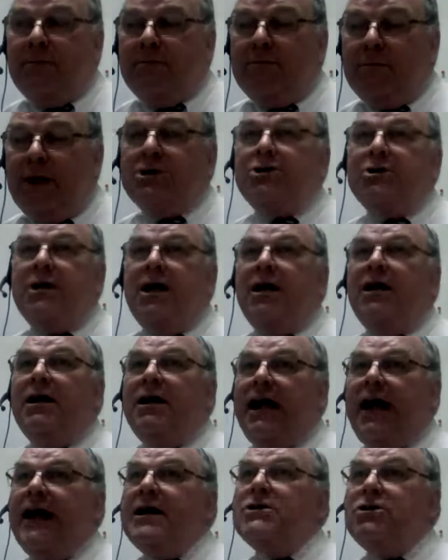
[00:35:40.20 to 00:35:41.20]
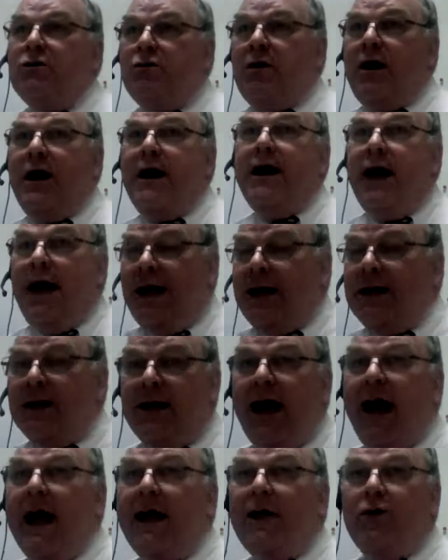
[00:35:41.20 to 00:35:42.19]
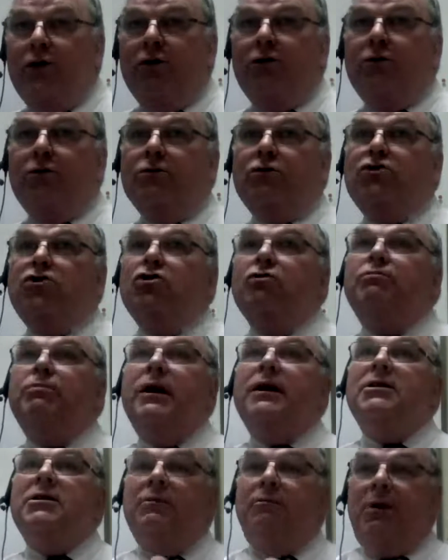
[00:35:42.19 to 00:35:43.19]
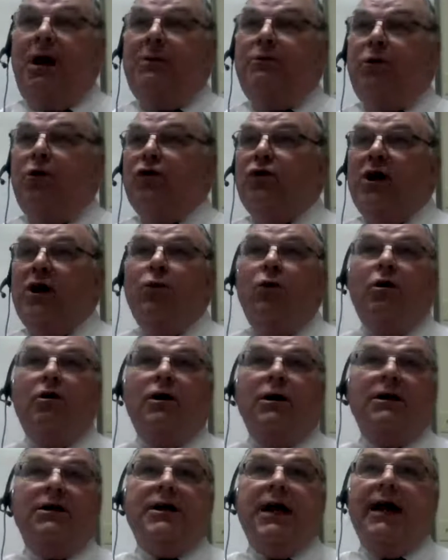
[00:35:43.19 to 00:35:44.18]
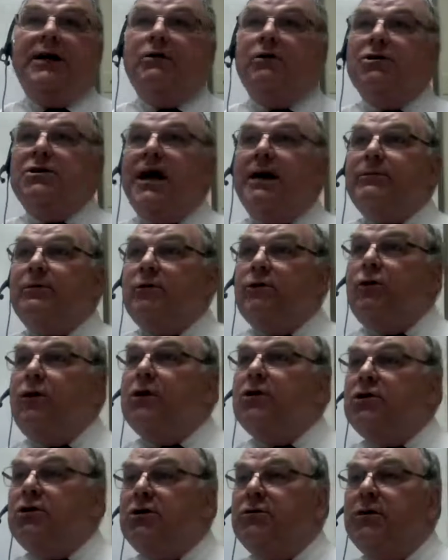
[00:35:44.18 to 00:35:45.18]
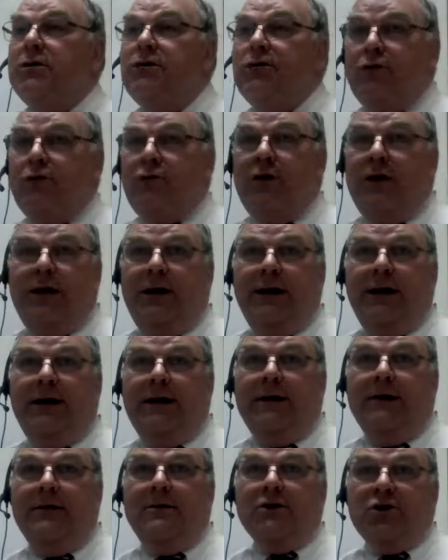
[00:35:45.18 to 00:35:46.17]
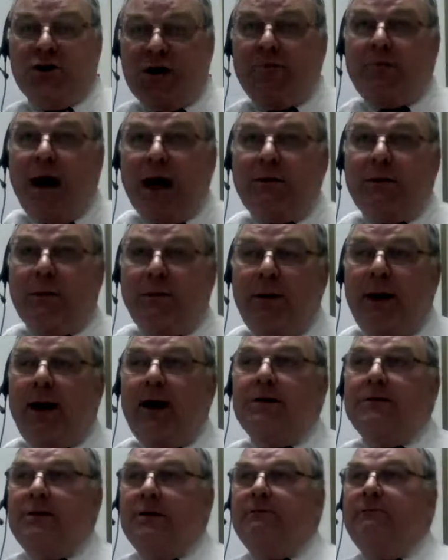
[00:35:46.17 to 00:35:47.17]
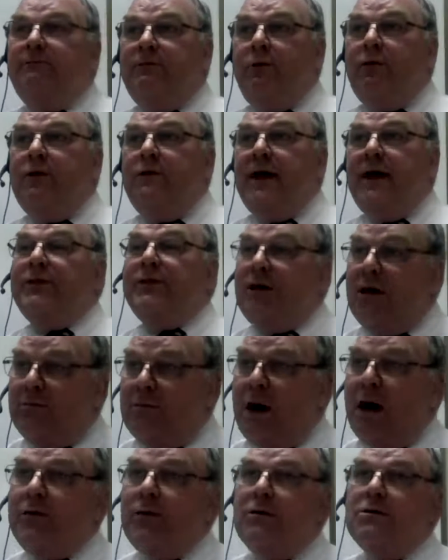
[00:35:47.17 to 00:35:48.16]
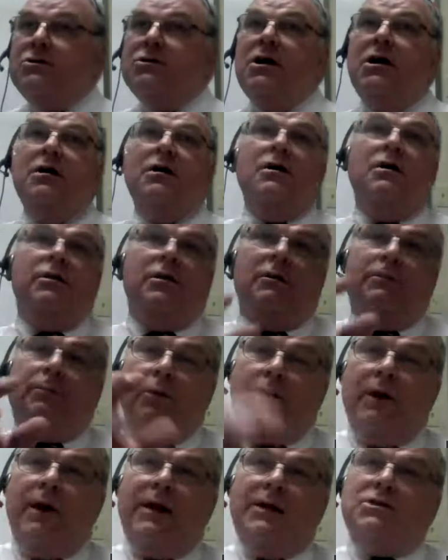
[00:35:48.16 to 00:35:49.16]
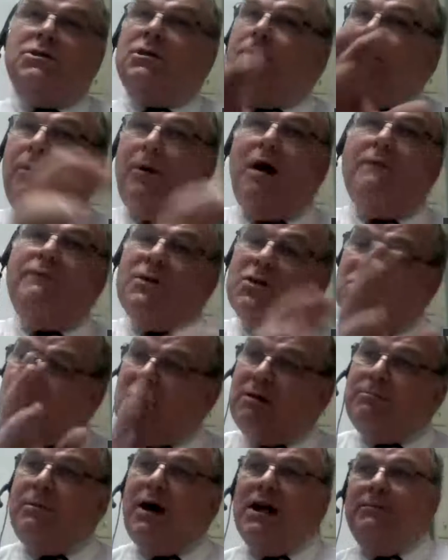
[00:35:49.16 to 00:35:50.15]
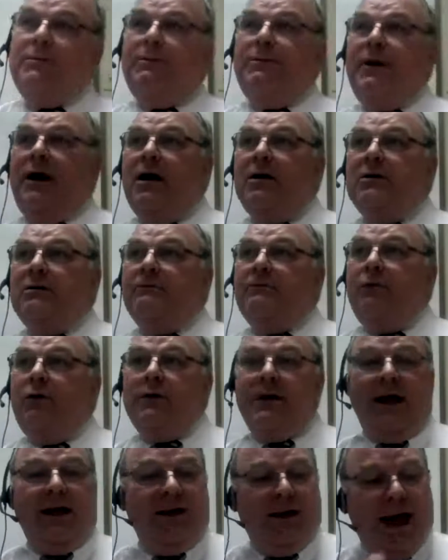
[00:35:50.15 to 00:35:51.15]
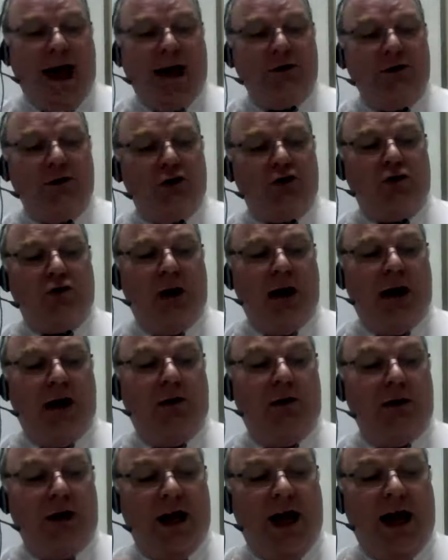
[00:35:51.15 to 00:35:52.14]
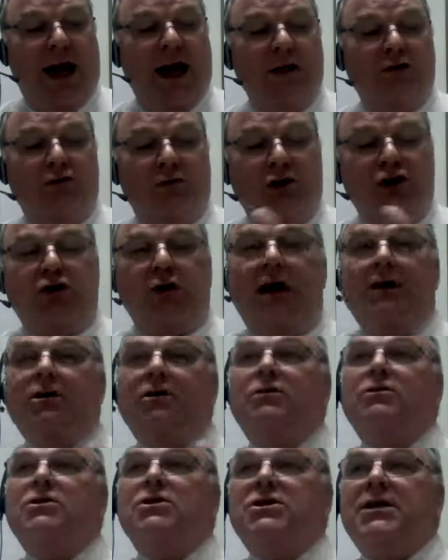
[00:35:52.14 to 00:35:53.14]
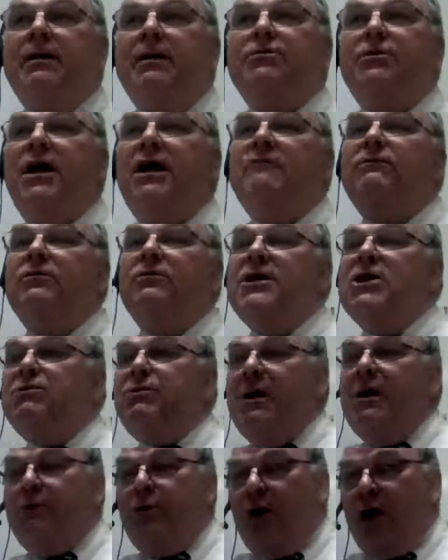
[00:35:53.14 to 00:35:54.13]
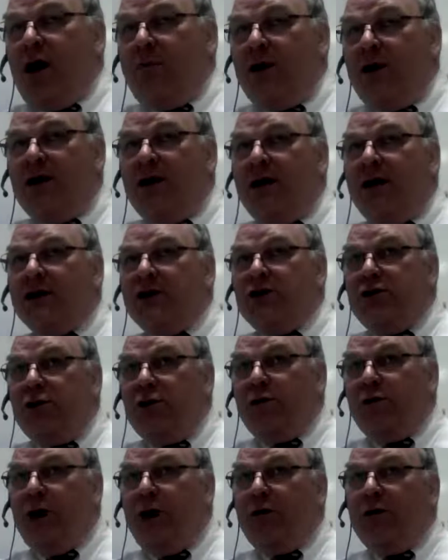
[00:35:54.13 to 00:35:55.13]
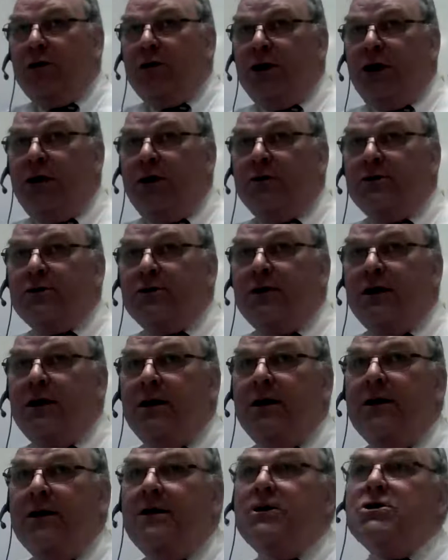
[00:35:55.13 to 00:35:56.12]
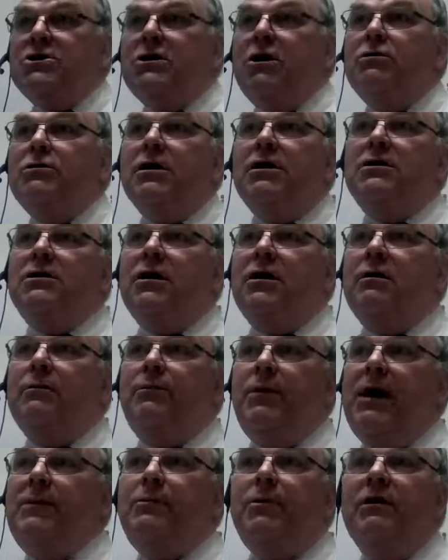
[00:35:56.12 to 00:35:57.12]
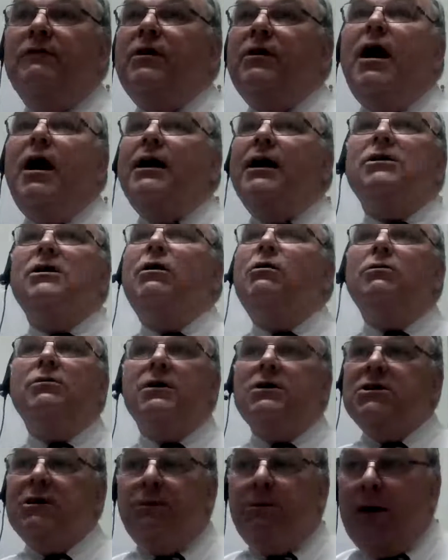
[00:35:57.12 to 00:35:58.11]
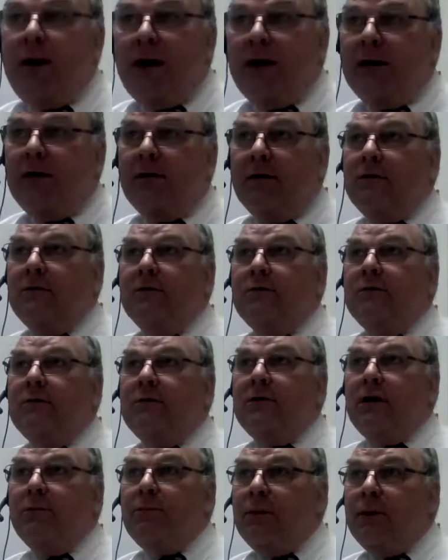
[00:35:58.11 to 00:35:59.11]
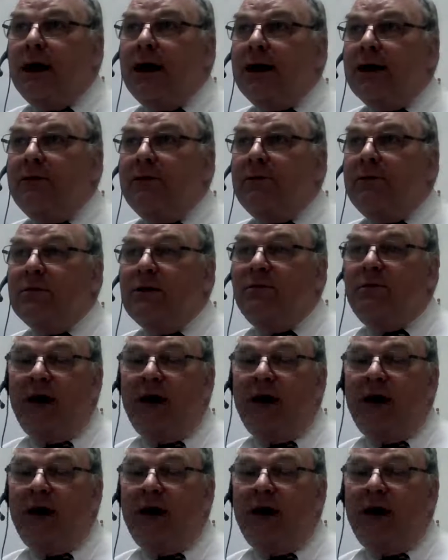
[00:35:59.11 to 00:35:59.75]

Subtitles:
Mishael, and Azariah, and Daniel to be the people they were in Daniel chapter 1, 2, and 3. Somebody prepared them for that. Their mothers, the priests, the prophets, somebody prepared them for that. Daniel's trying, or the angel is trying to do the same thing for these people coming in the next 200 or 300 years, so that the people of God don't disappear completely from the